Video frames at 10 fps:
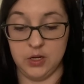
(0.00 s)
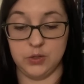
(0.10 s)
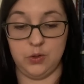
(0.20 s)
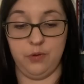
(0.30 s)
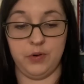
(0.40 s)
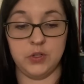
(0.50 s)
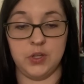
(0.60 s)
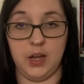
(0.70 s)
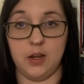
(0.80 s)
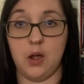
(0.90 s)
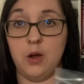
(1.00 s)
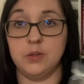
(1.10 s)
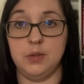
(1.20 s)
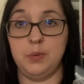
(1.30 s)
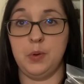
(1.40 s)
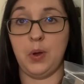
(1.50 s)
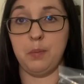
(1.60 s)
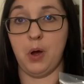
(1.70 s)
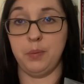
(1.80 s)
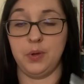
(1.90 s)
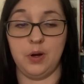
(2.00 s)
So the first thing I got seems to be quite popular